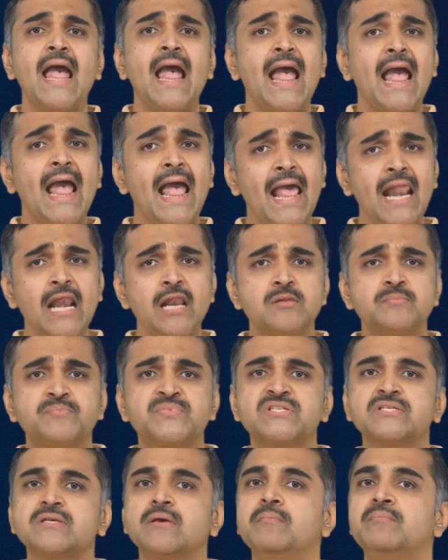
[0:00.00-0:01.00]

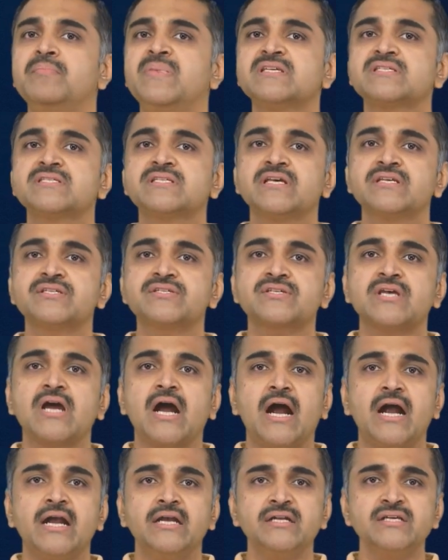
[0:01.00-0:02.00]
helps business
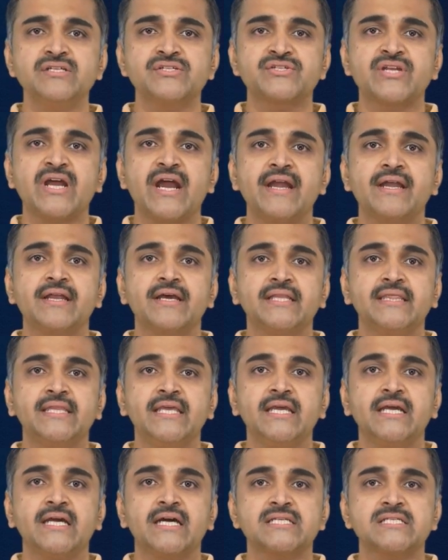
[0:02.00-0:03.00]
understand
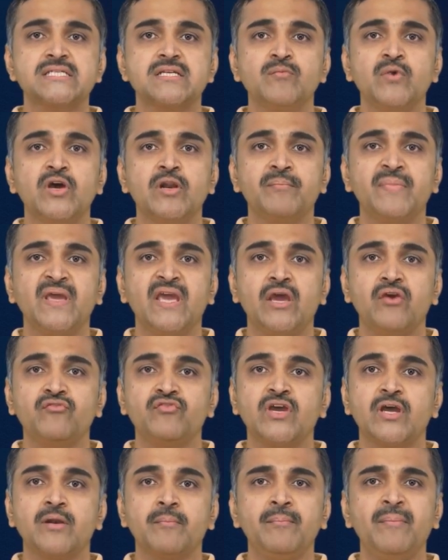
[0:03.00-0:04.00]
the customer
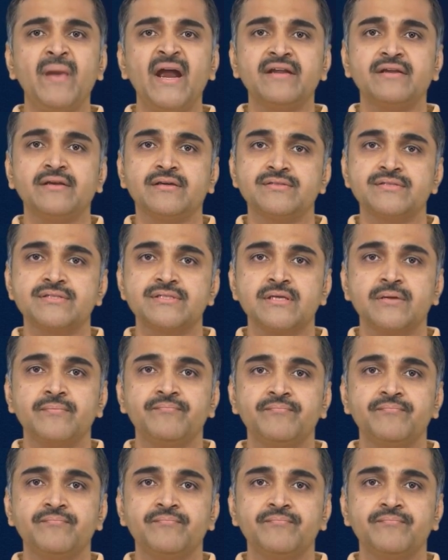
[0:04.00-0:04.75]
behavior patterns.